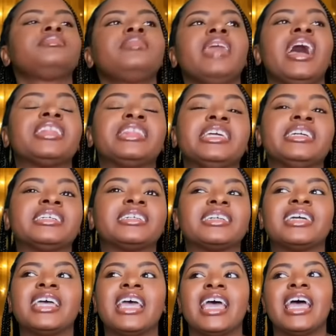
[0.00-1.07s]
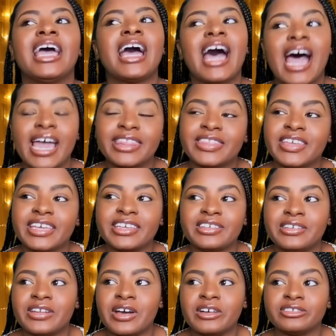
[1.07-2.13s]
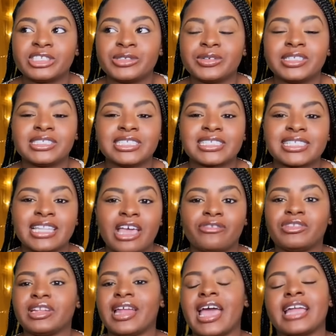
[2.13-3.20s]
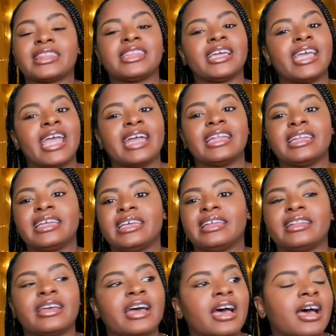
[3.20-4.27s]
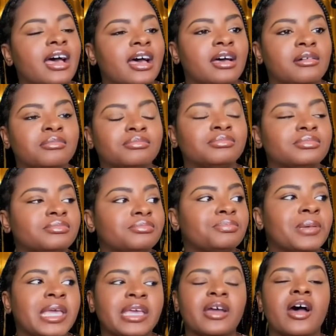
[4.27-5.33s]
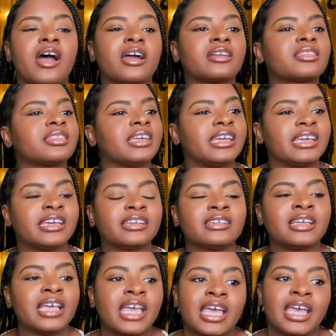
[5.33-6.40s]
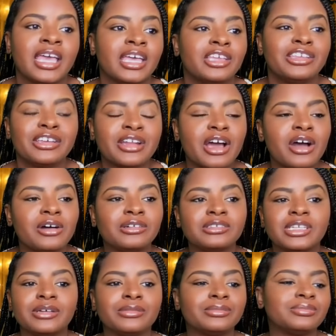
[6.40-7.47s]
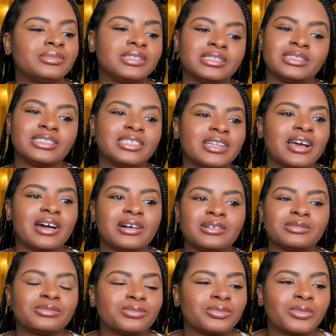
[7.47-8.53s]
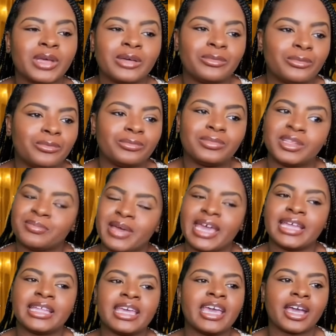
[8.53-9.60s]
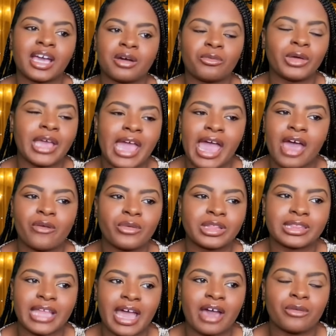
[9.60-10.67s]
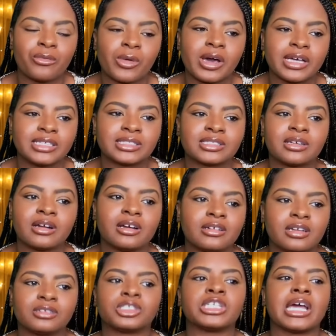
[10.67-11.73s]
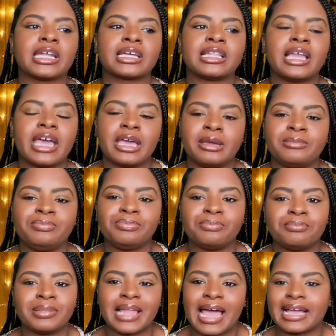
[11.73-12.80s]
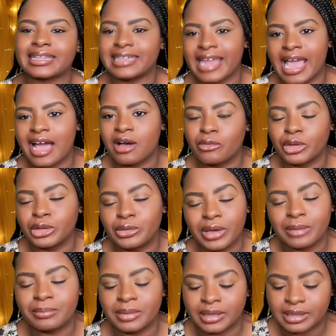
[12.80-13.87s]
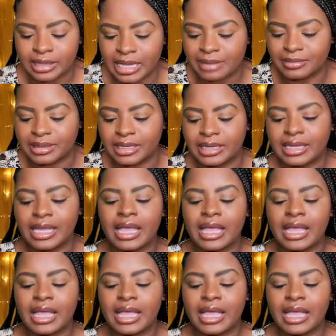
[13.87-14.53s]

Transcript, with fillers: I think I think, you know, if she would have just left it at the edited um, PR thing, you know, it, you know, we the main hiccup we had with that was, girl, don't try to claim black now when you ain't been claiming it.